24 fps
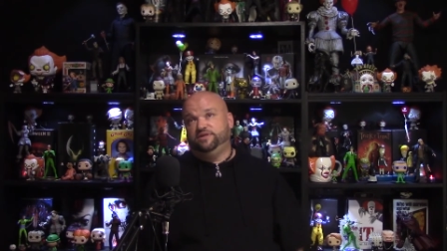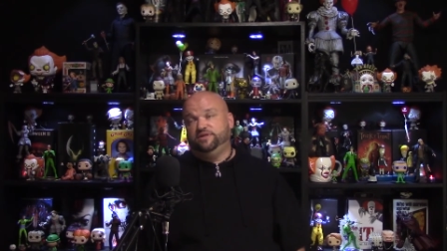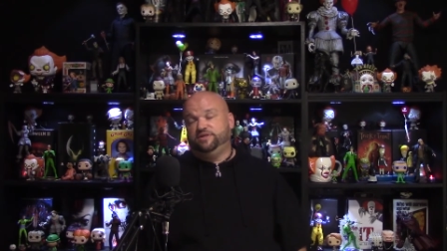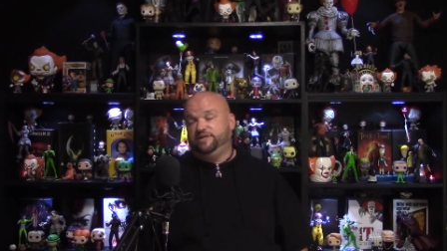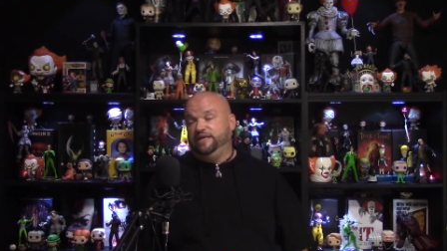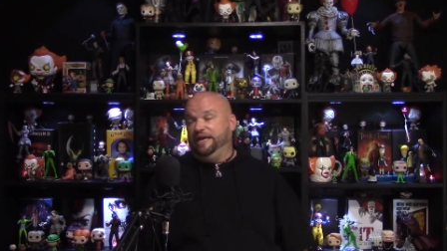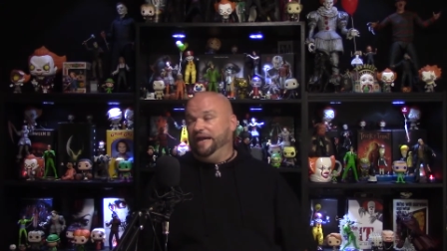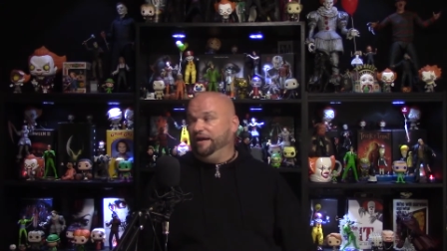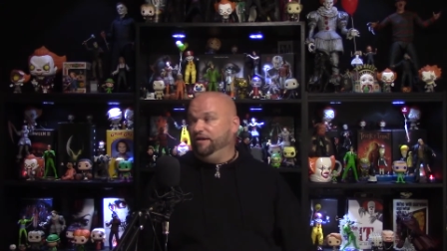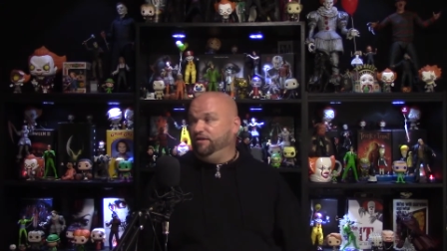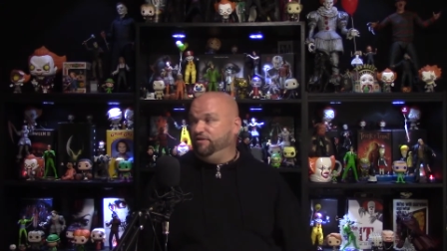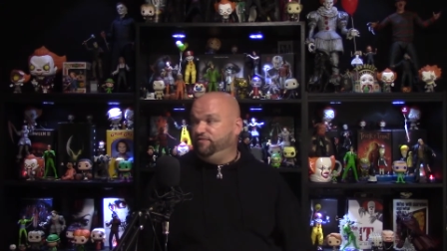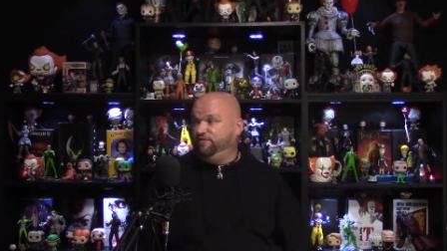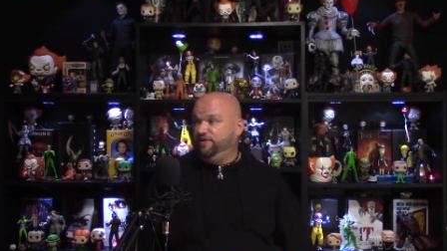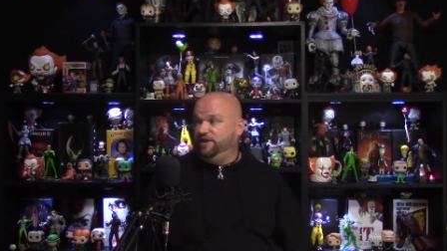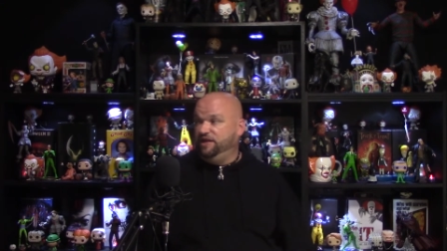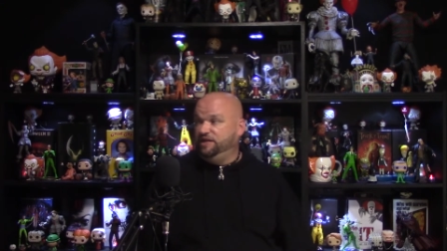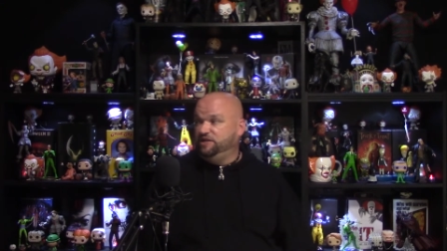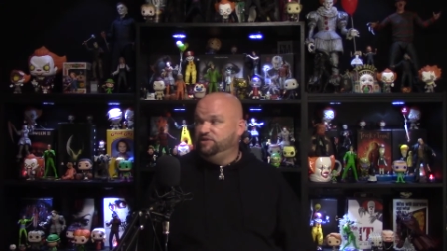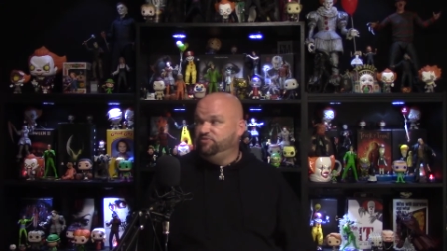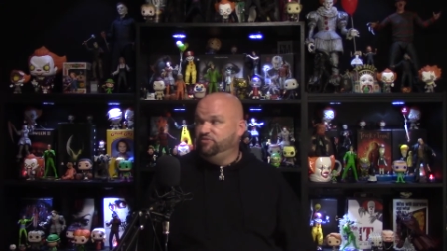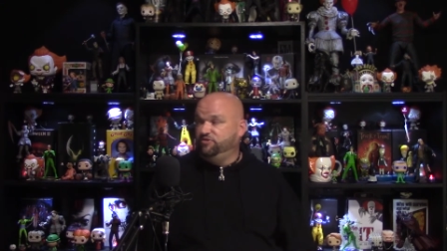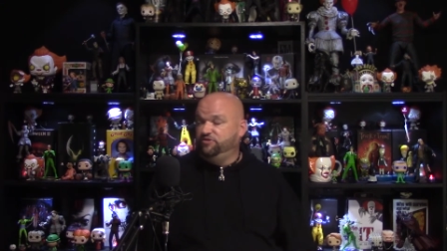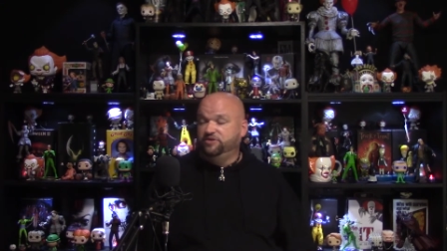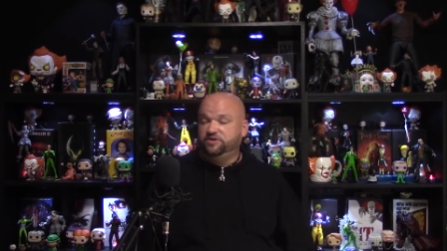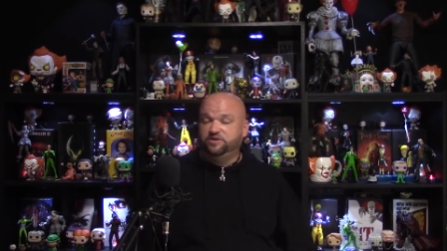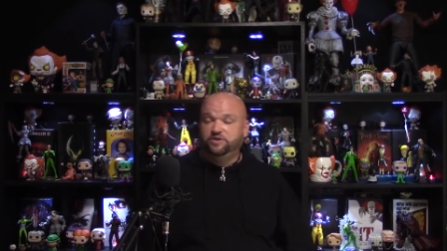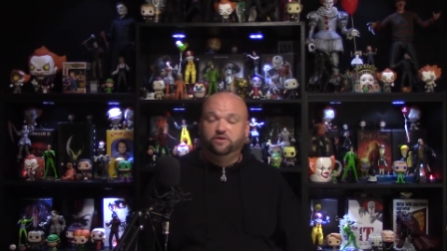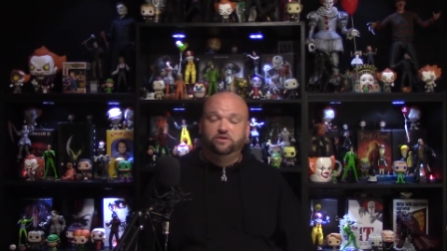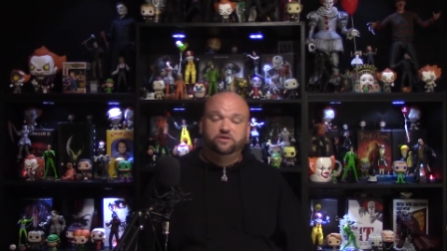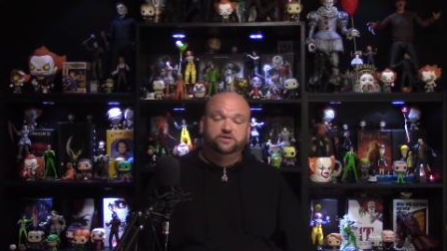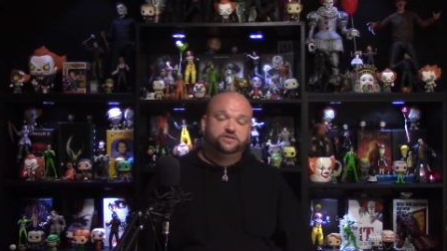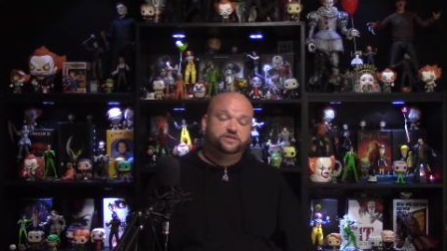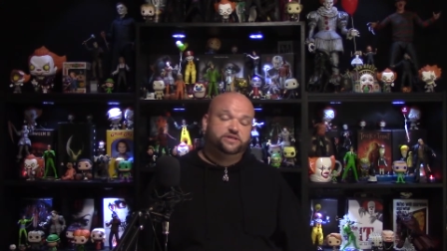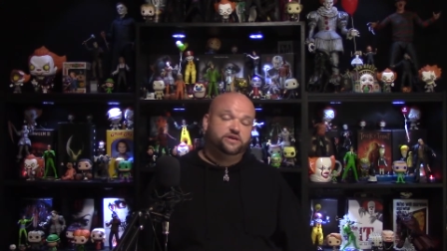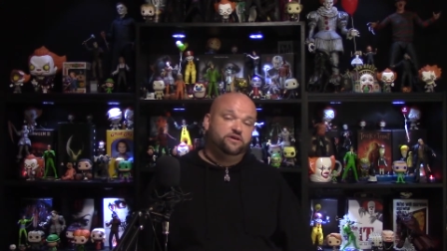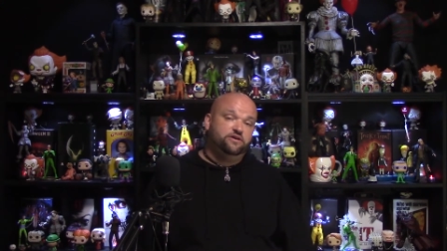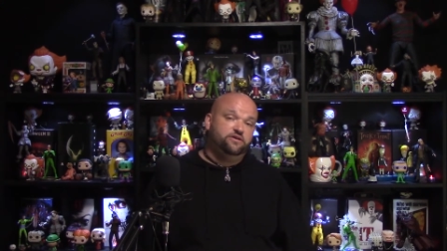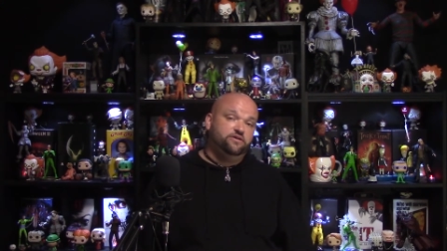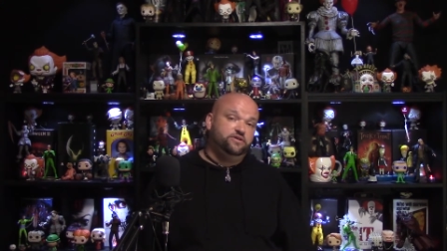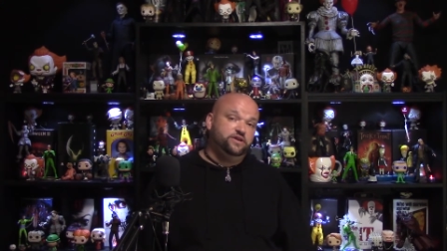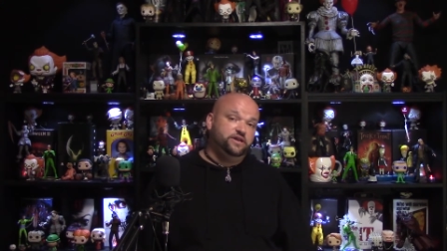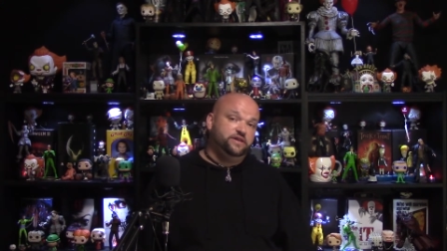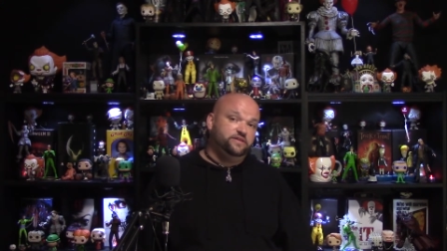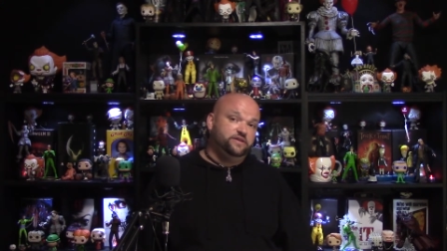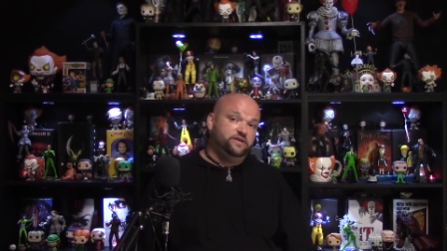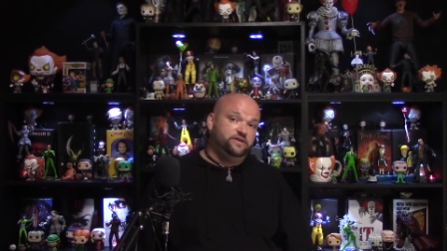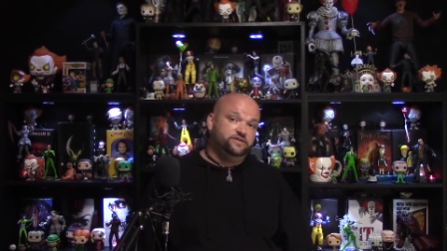the sacrifice for the Soul
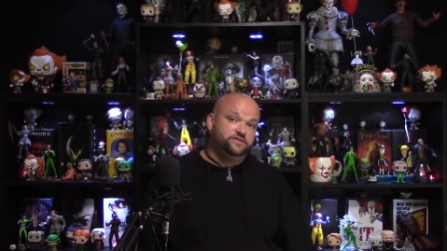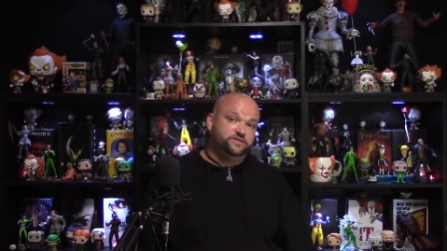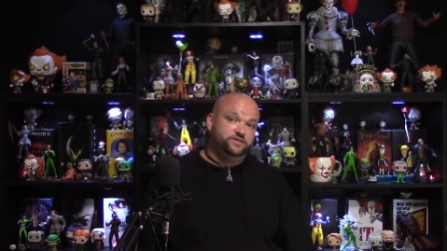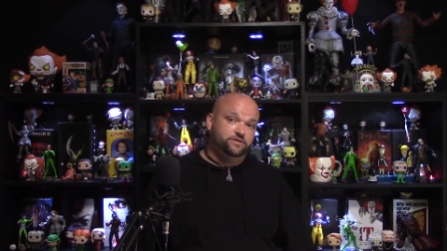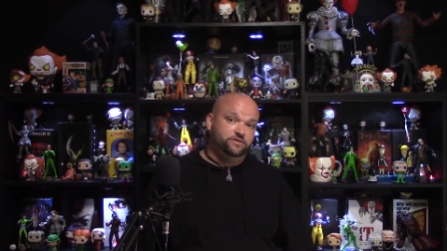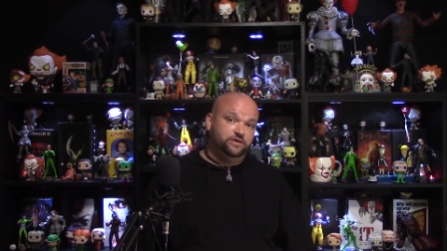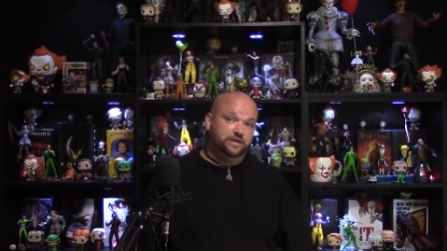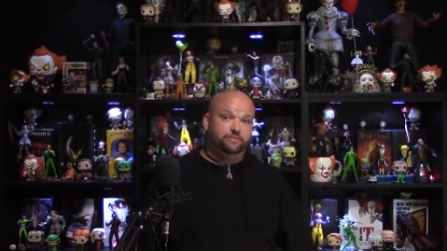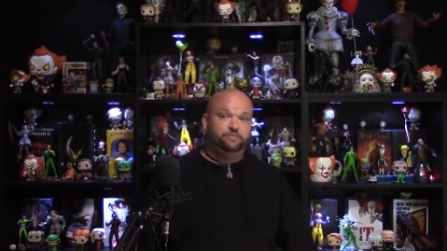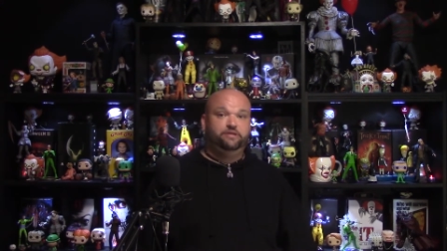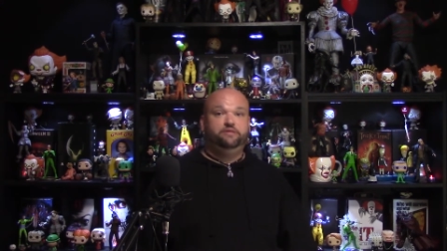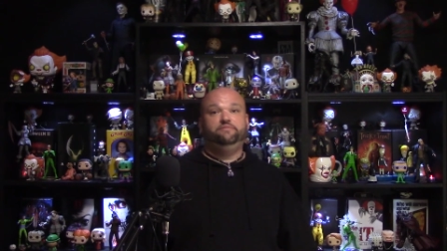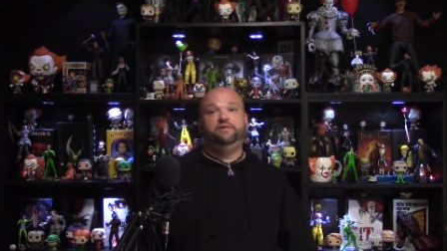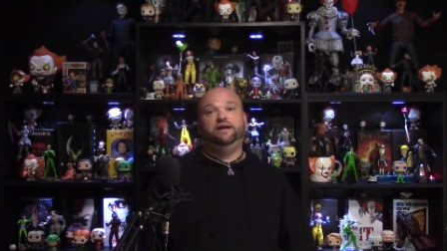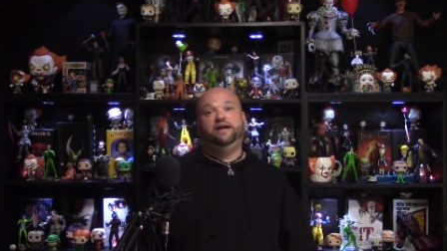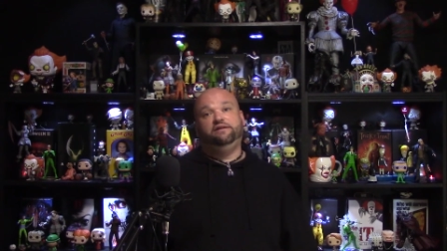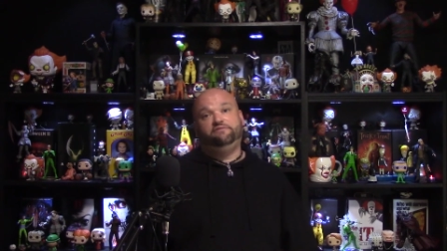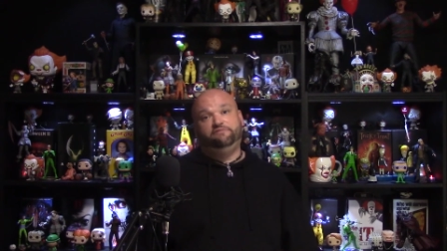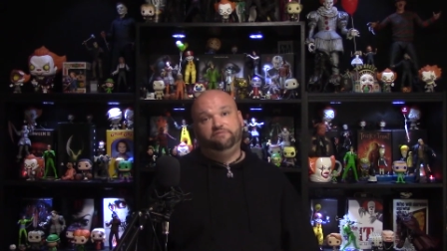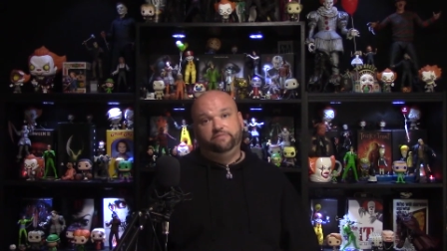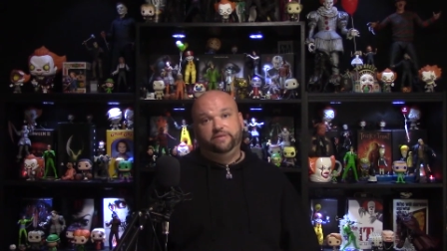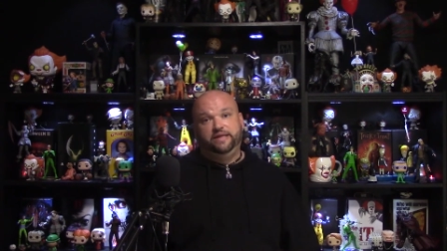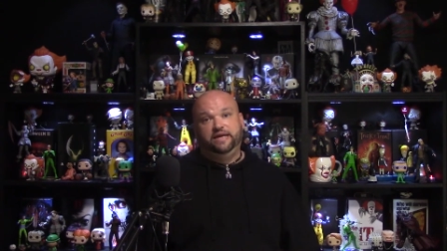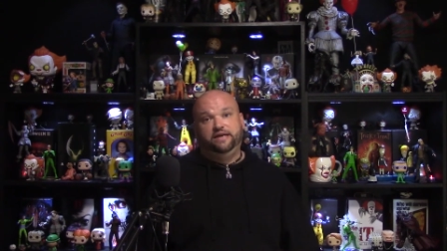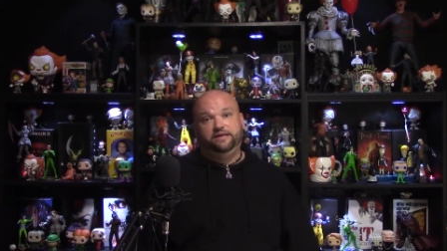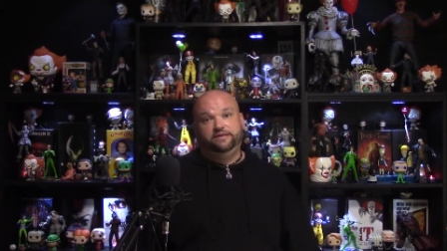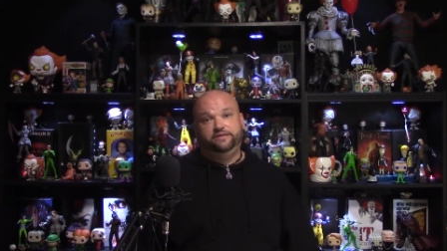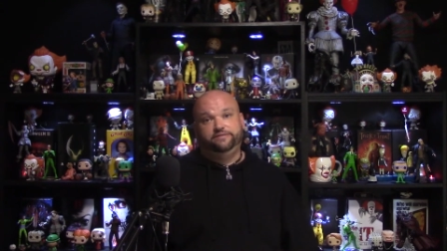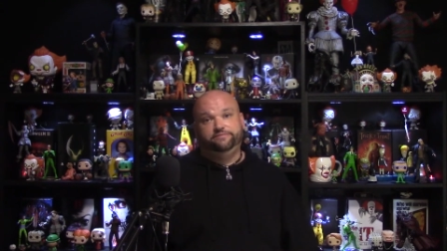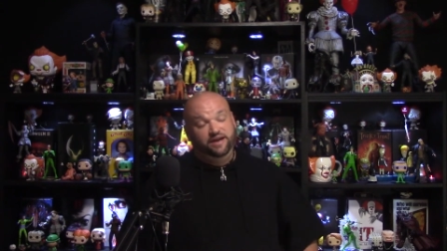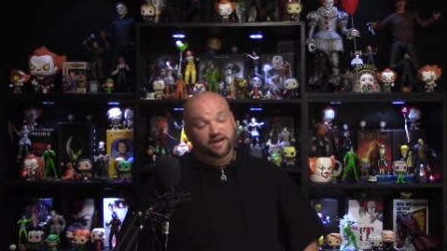Stone, and there's no coming back from that.